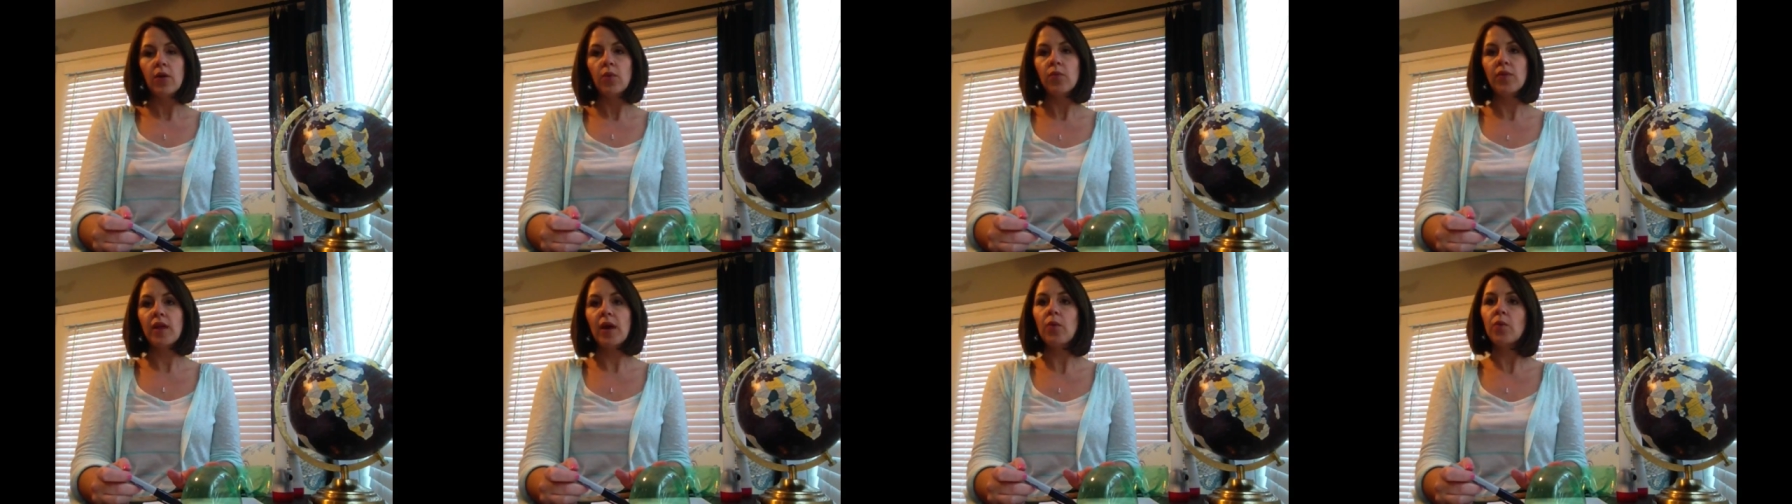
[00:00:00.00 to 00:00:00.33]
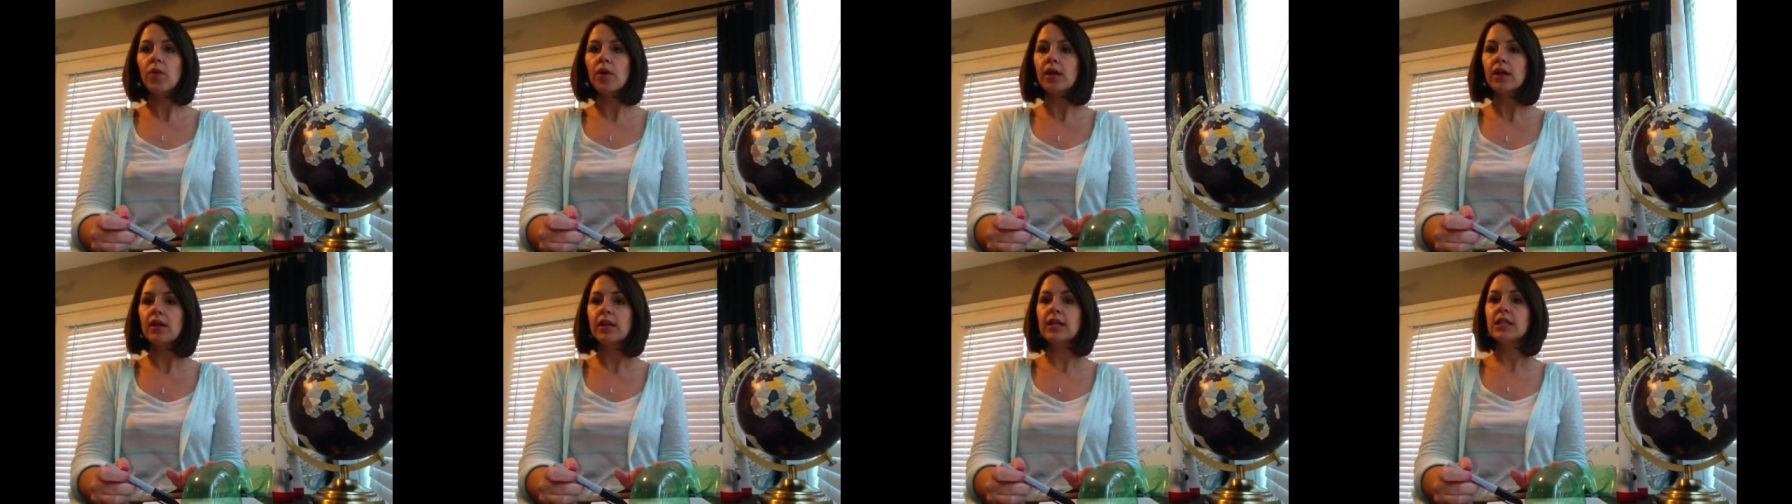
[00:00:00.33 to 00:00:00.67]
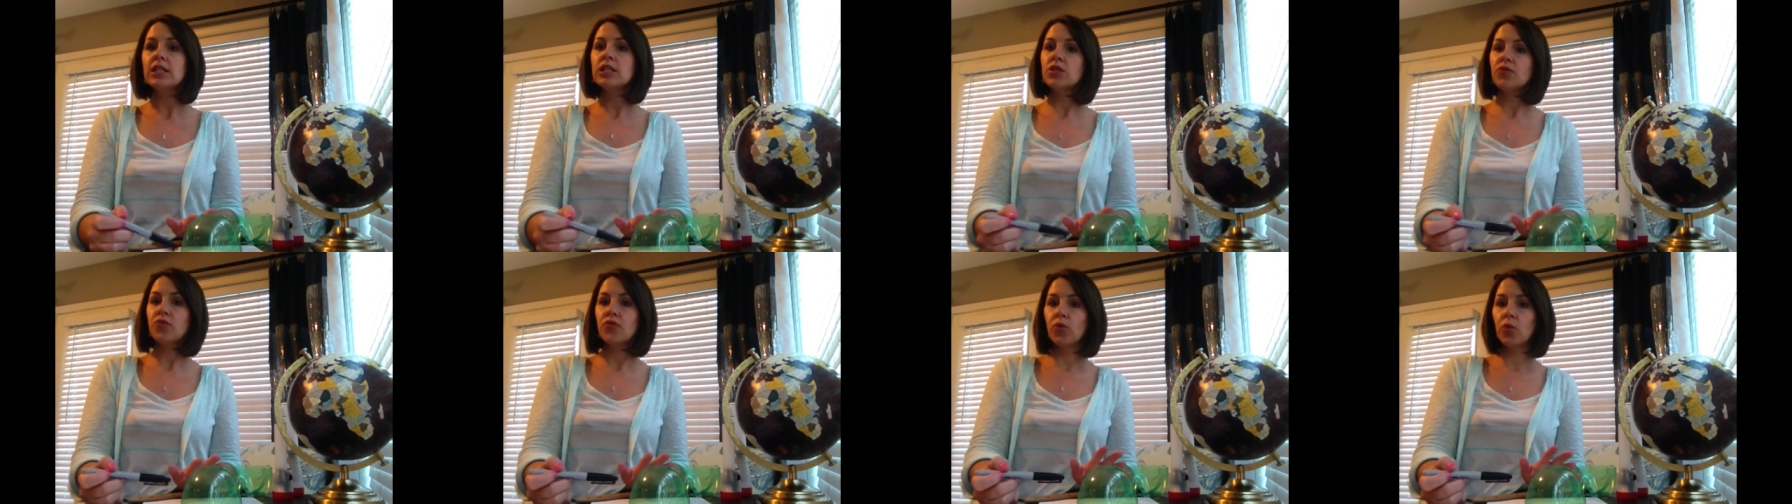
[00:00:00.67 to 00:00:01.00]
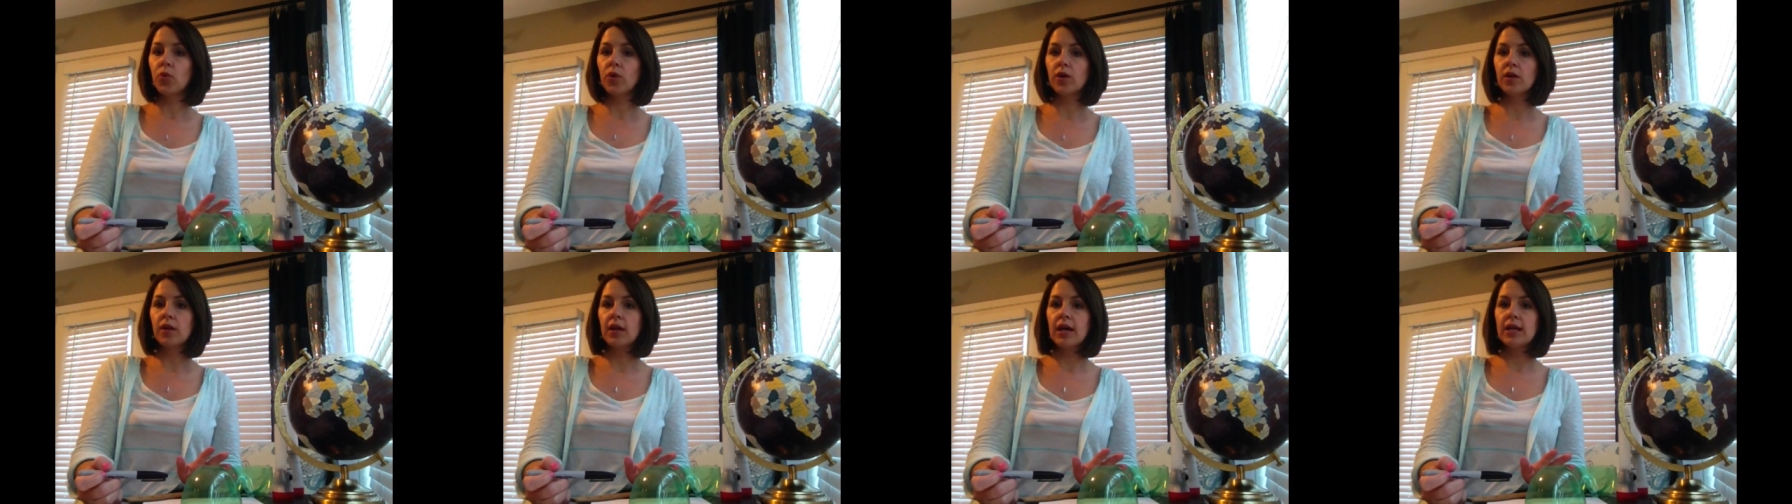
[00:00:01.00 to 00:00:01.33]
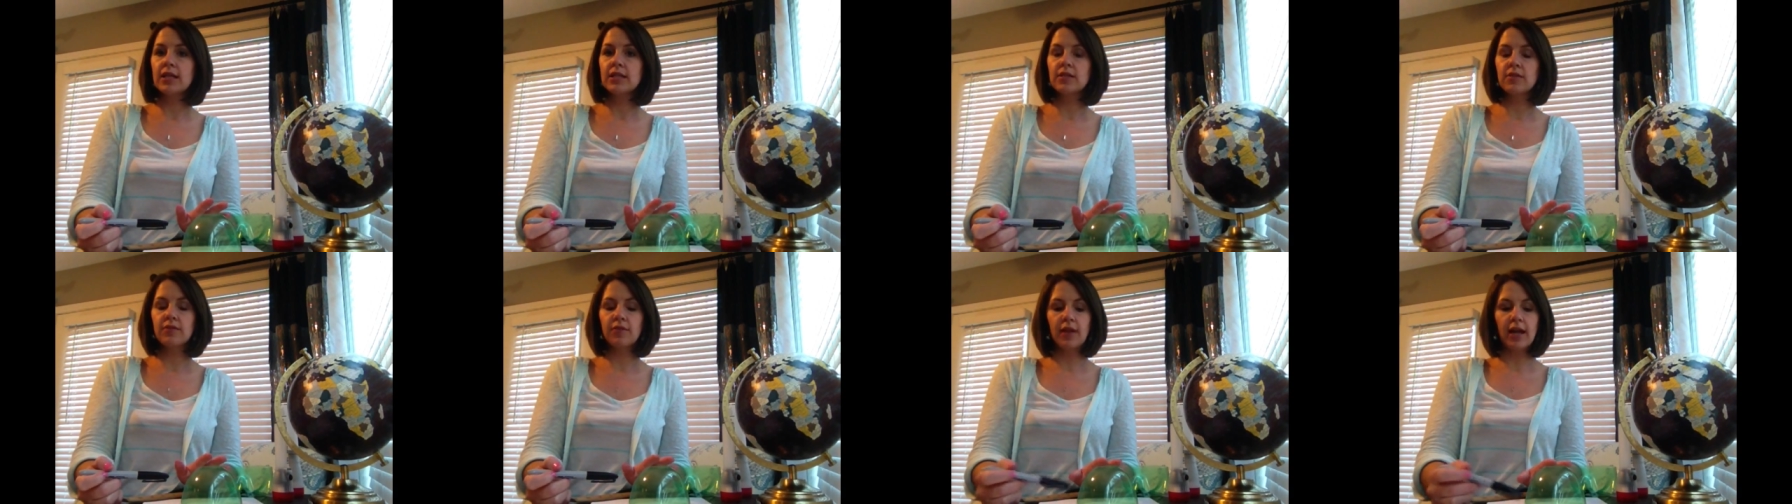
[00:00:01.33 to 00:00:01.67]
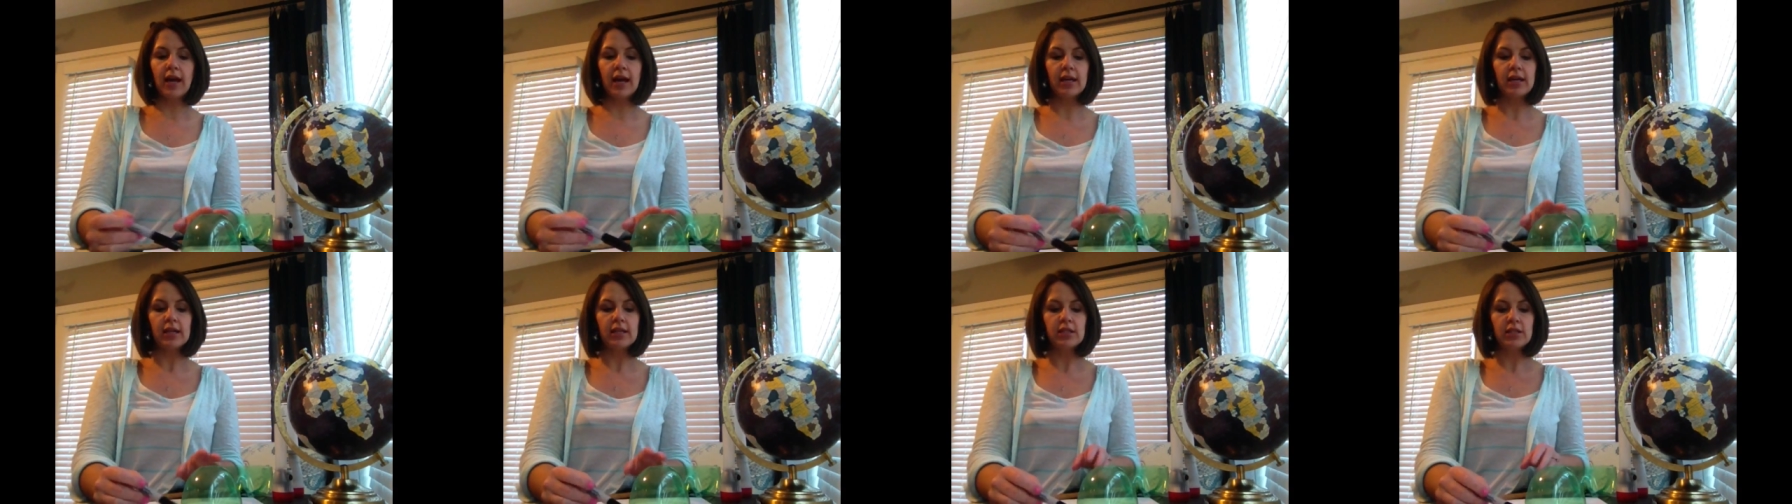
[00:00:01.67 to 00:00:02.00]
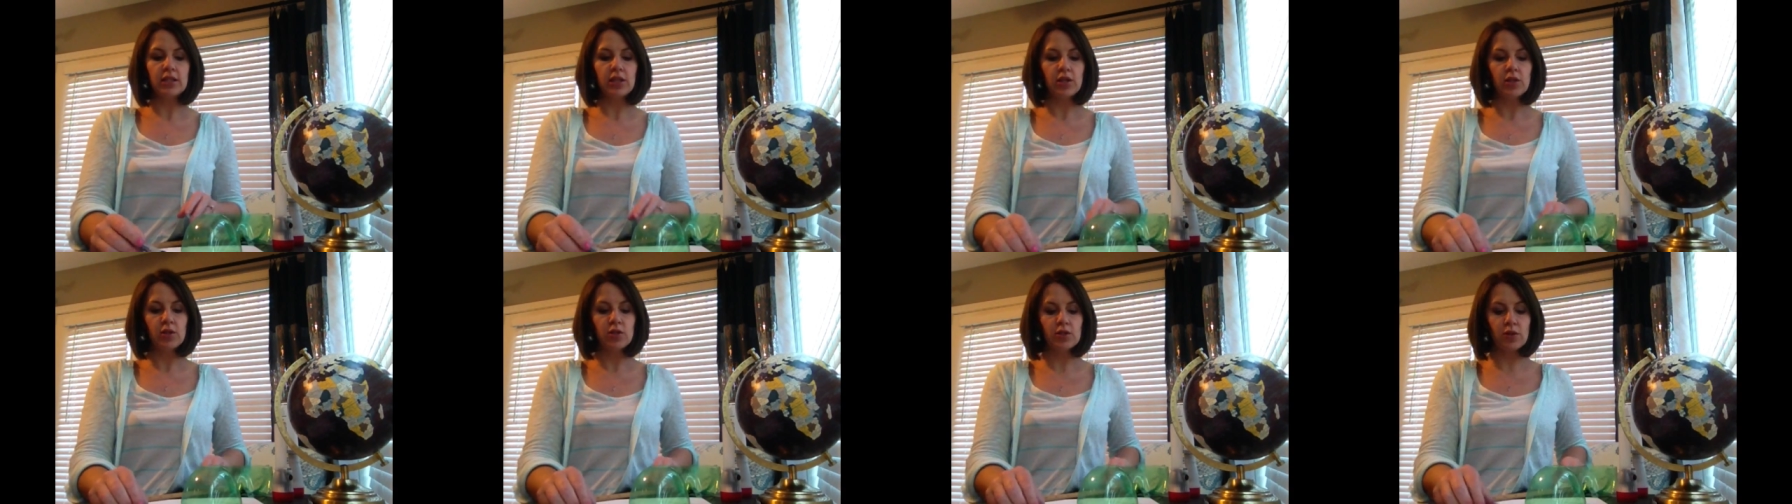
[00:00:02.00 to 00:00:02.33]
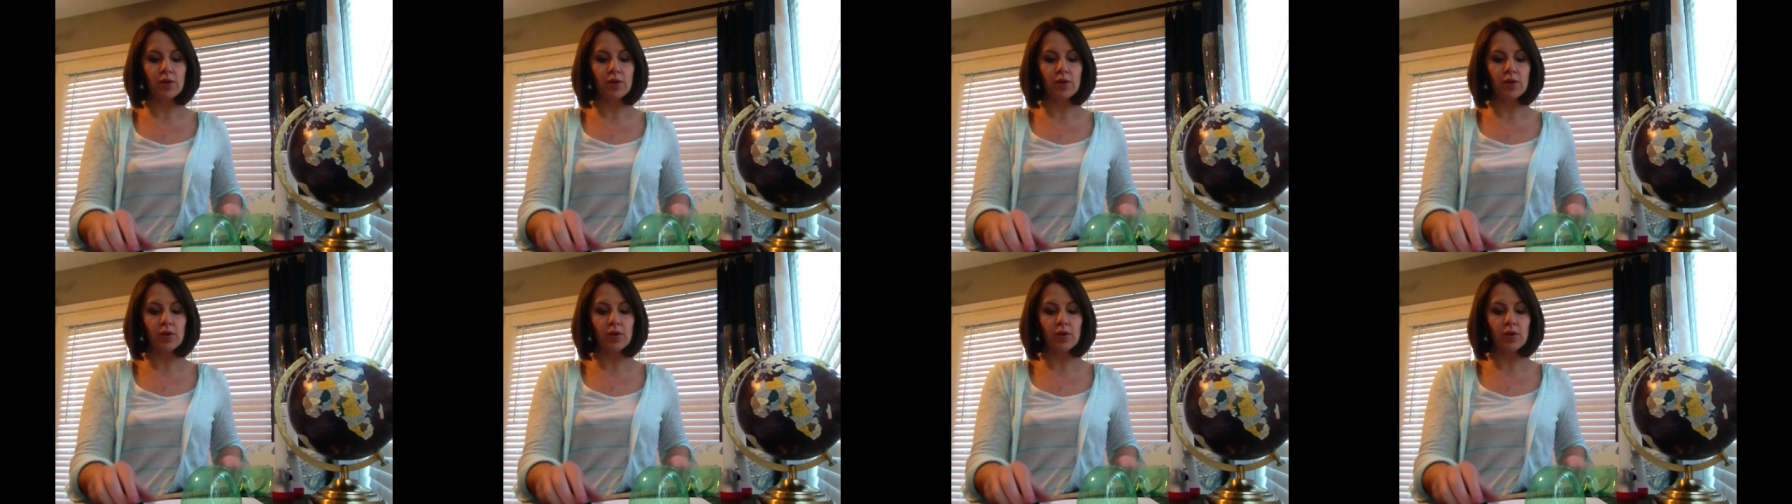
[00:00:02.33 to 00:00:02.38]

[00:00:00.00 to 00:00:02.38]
They want at least four lines of latitude,